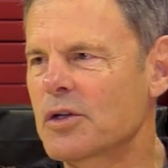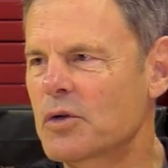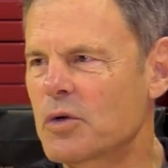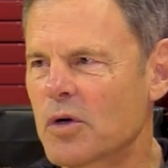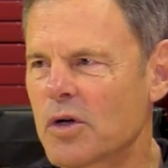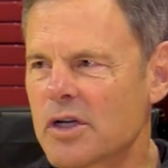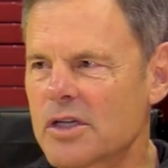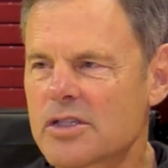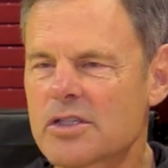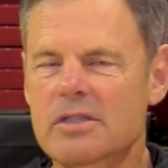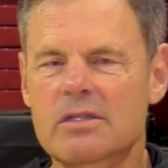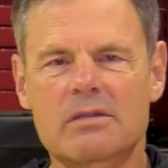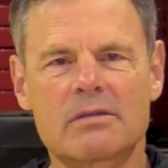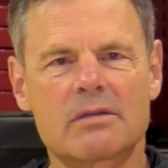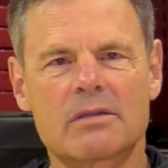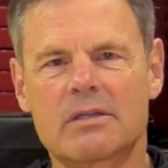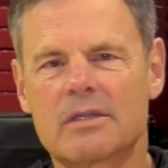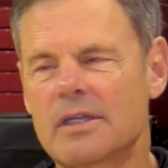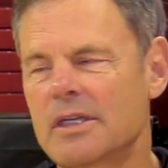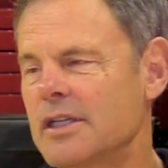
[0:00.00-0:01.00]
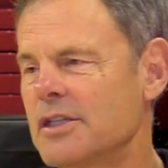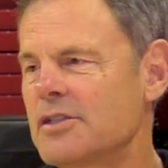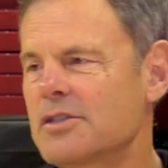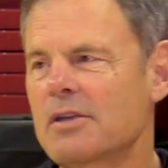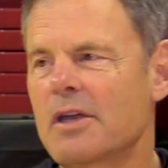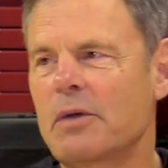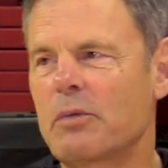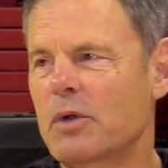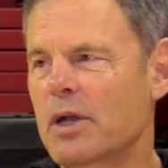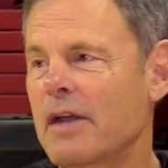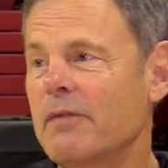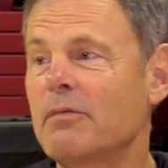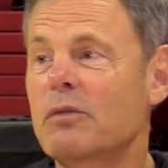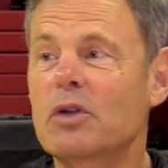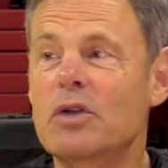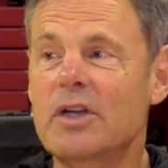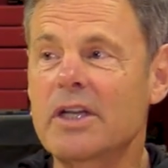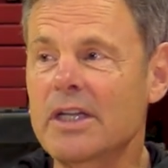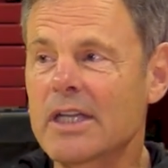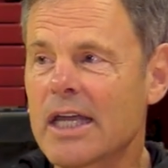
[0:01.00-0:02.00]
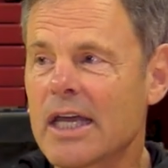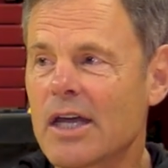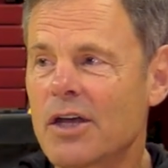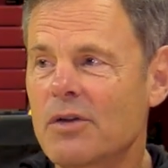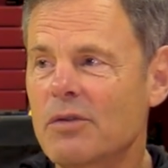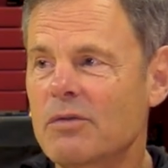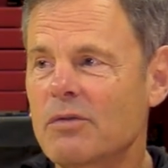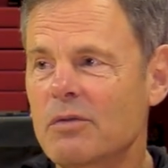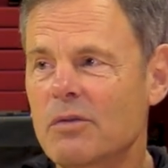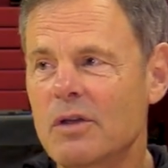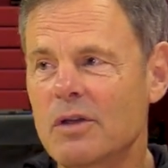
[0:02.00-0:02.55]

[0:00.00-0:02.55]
course, is what I'm learning now,